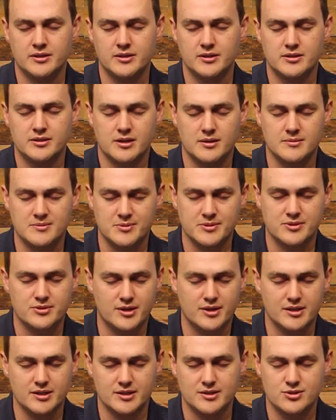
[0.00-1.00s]
The times we
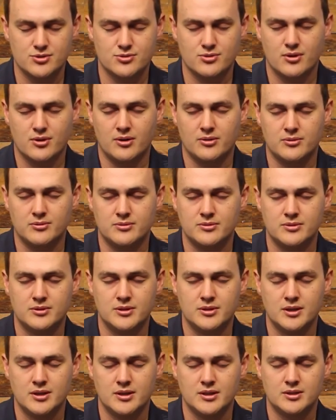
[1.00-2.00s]
try to control
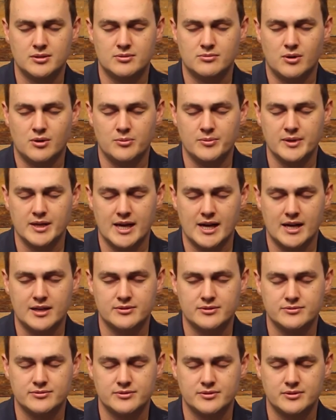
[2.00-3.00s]
what we
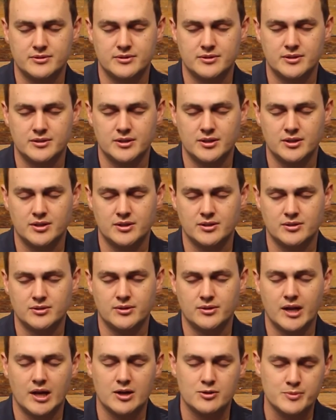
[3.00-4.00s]
have.
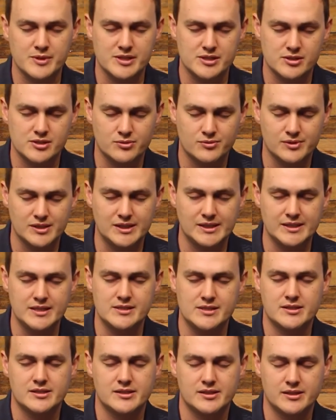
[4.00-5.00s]
Lord, help us to
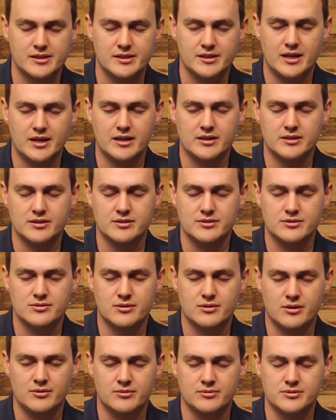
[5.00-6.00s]
release that
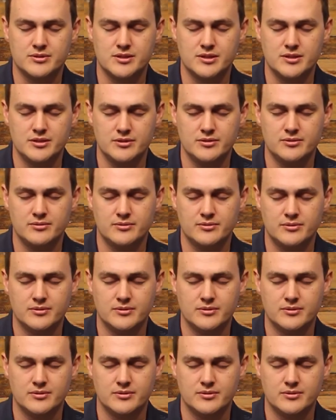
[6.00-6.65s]
control to you.